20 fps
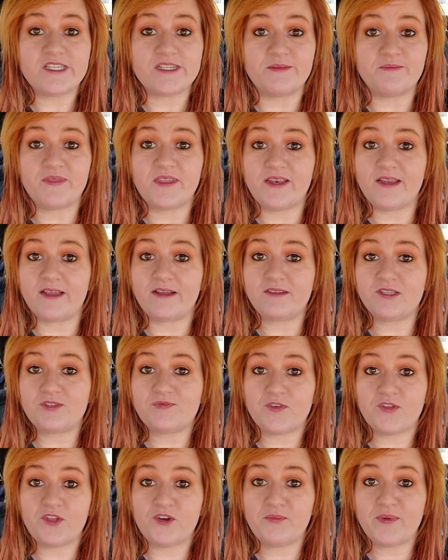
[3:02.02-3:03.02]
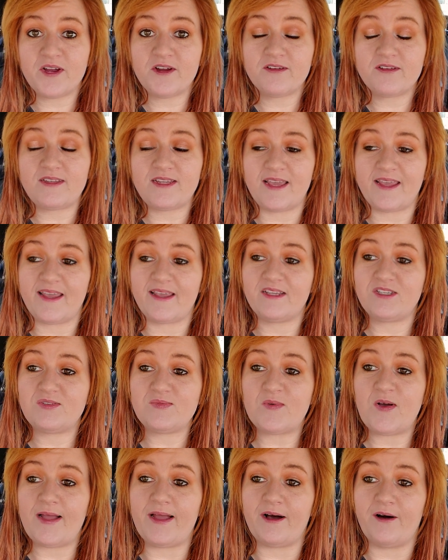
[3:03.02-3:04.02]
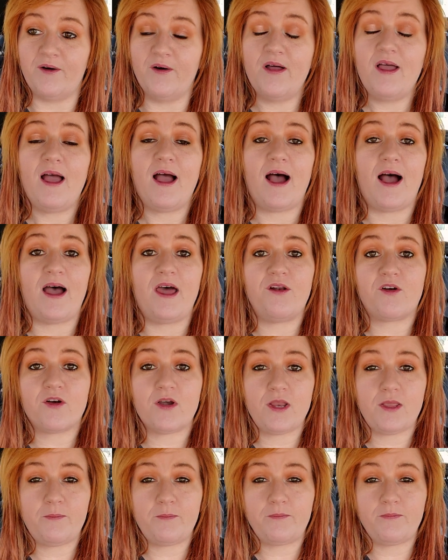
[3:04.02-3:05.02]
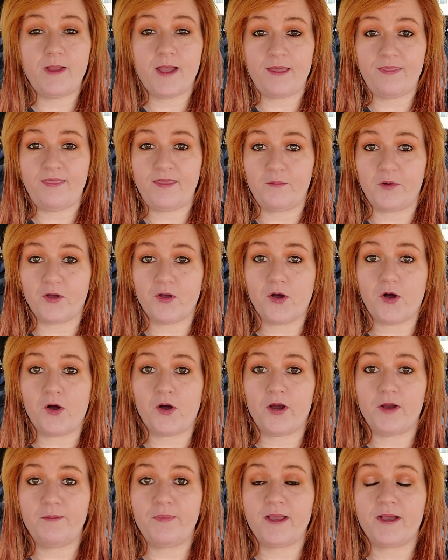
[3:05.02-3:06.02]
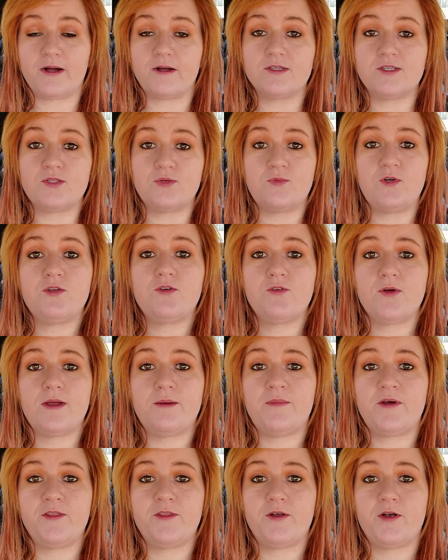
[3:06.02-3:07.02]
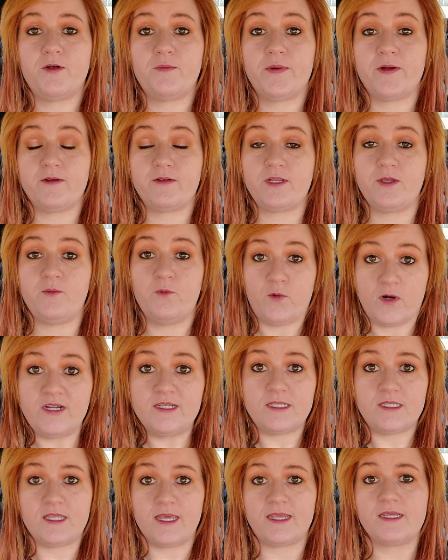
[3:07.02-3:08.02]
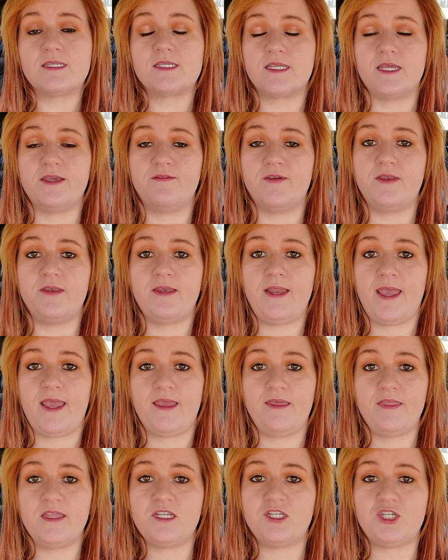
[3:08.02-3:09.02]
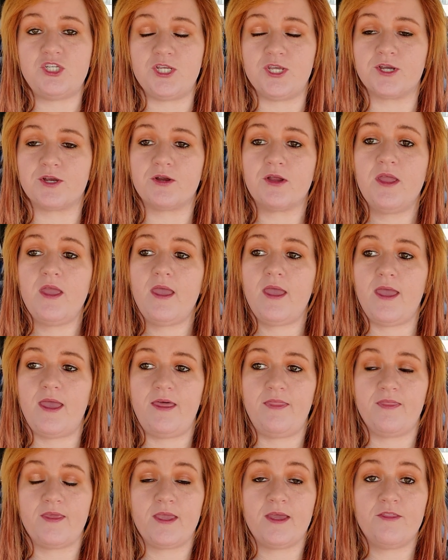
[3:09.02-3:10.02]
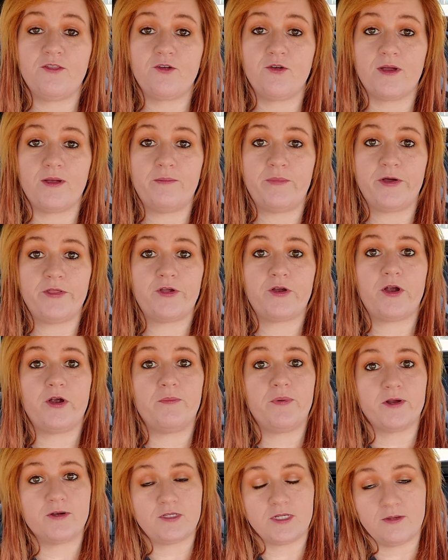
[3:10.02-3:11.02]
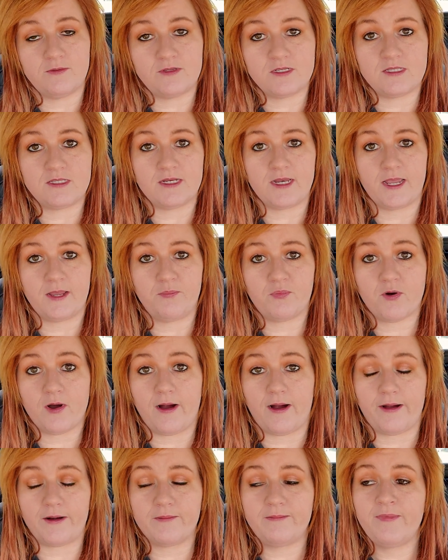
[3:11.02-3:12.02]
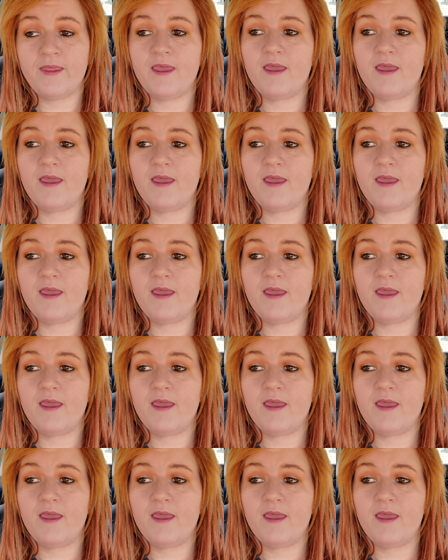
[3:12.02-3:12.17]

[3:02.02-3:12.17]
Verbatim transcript: something else for their birthday as well. I had already got them a card because the one grandmother, her birthday was Thanksgiving Day this year, and the other grandmother, her birthday was the day prior